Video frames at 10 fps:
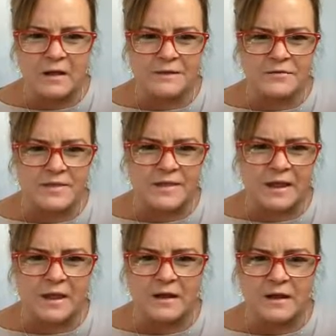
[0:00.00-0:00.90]

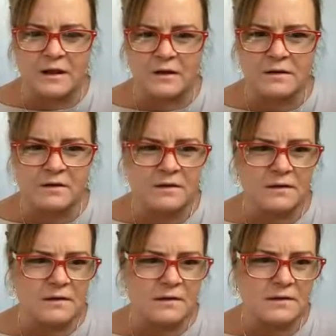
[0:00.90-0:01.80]
Everything here
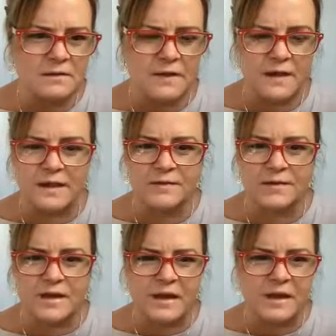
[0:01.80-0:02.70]
that
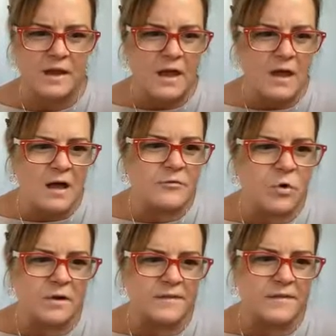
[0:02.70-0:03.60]
kids need. Of
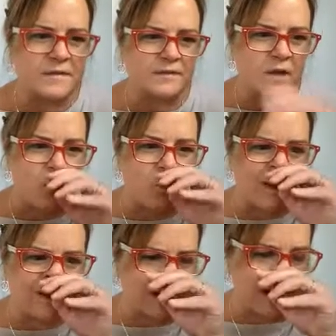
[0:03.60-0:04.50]
course, this is
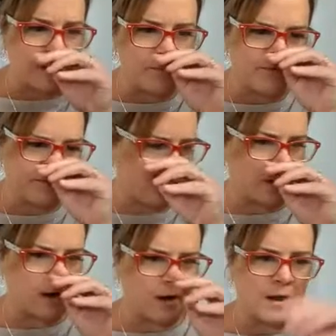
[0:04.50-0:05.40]
always up
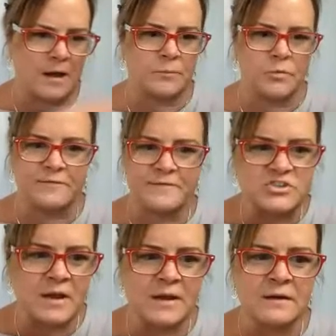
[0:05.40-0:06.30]
for
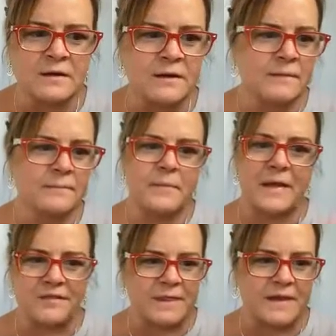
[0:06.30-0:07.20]
revision
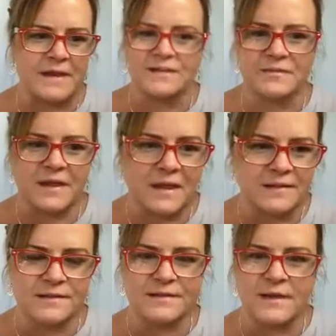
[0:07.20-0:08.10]
based on the needs of
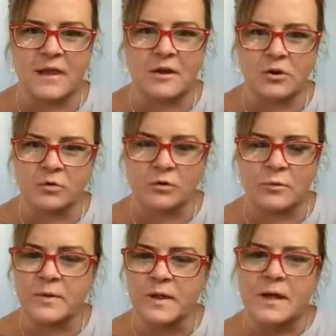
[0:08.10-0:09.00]
kids in our
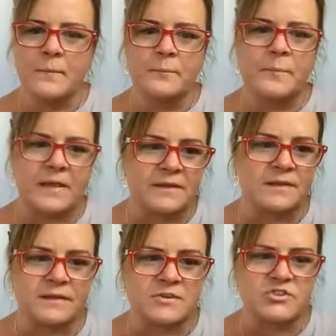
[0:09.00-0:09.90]
group, but
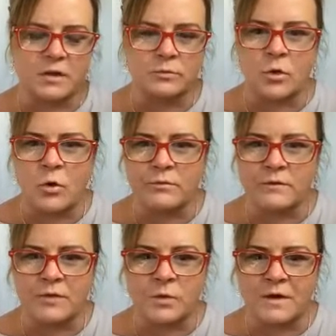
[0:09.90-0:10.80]
this is a general
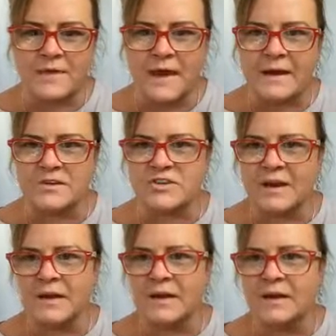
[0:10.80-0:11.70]
overview of that
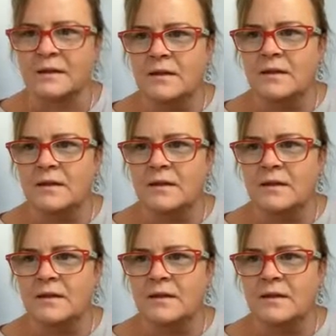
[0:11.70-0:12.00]
agenda.